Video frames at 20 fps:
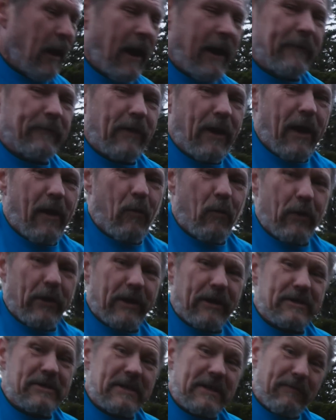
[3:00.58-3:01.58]
I've got one
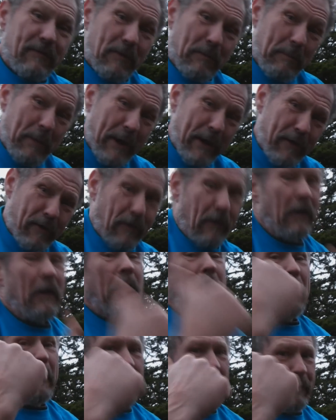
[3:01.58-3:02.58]
that's even better.
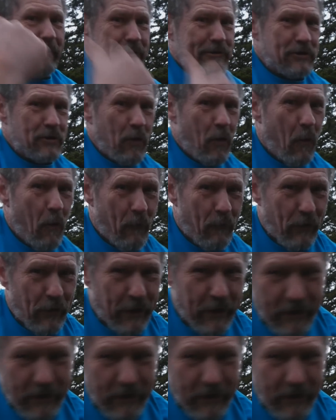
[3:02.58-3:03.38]
Let's go over